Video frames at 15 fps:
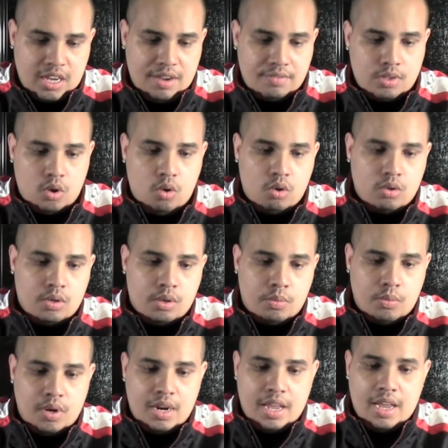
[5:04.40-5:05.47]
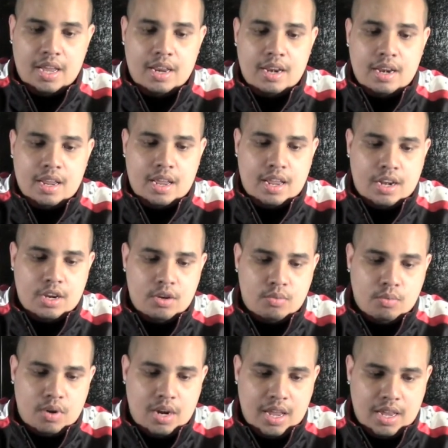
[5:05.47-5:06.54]
have to hold it with one hand and use
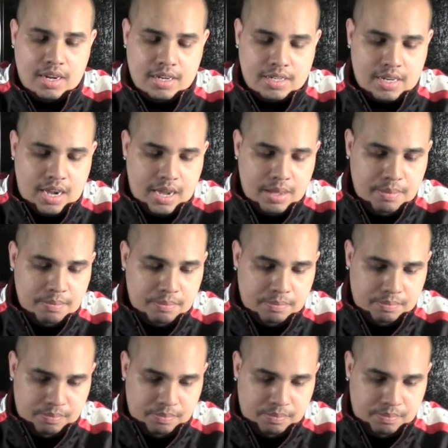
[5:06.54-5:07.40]
one hand to type.